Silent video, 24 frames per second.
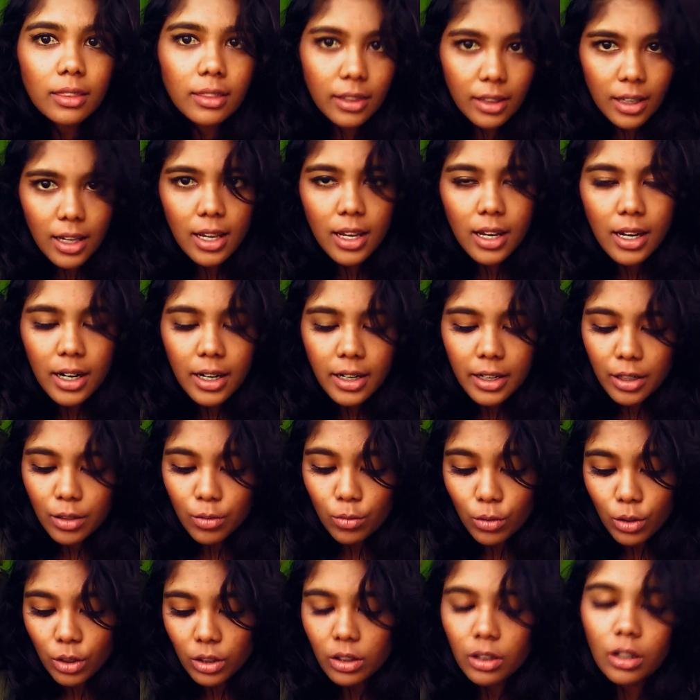there and
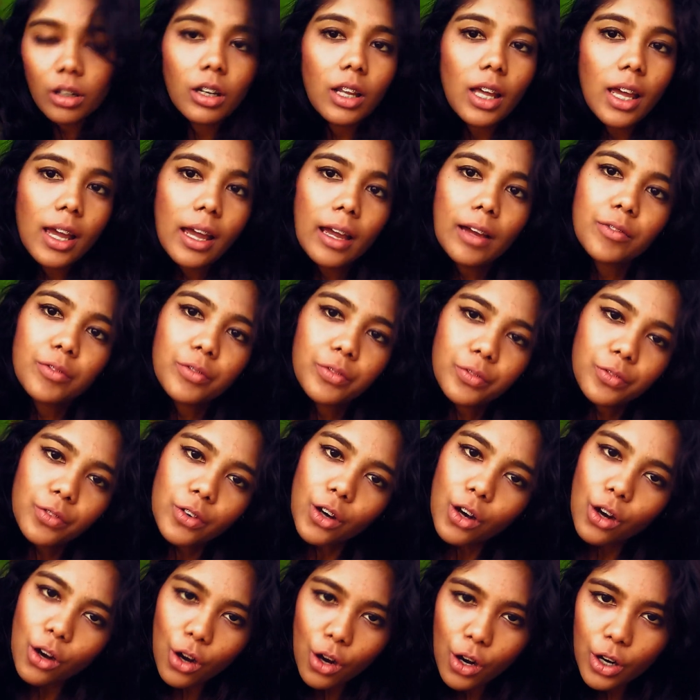what all I have
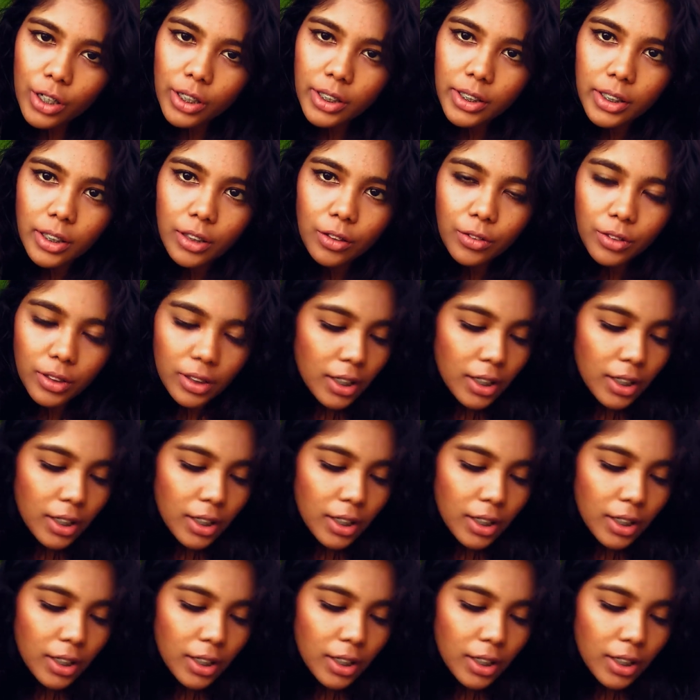ordered.